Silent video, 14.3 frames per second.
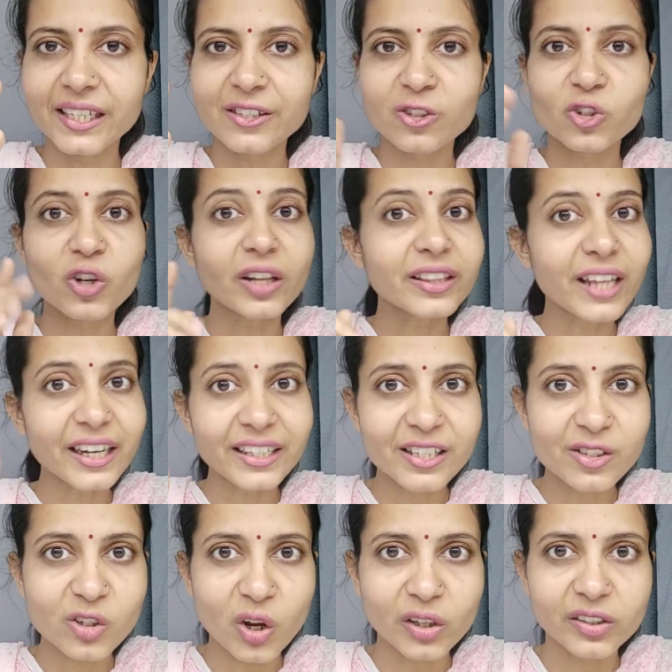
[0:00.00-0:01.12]
It's not that
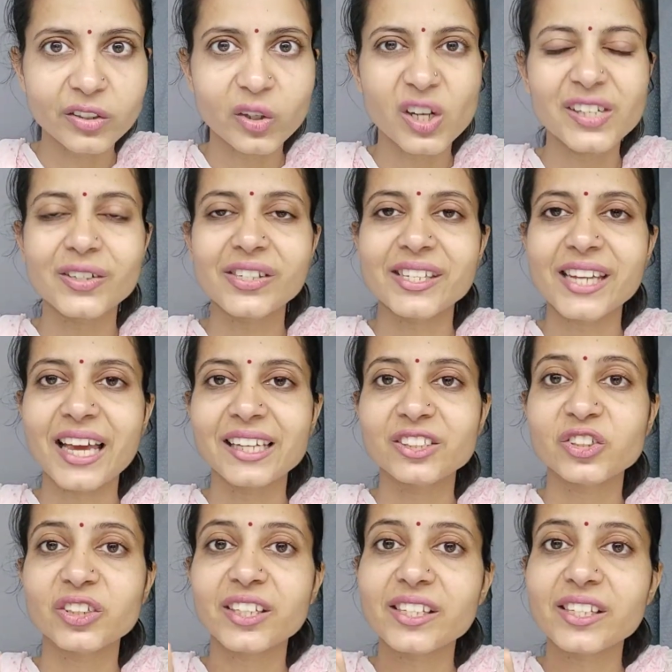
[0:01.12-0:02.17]
he's not at all nostalgic.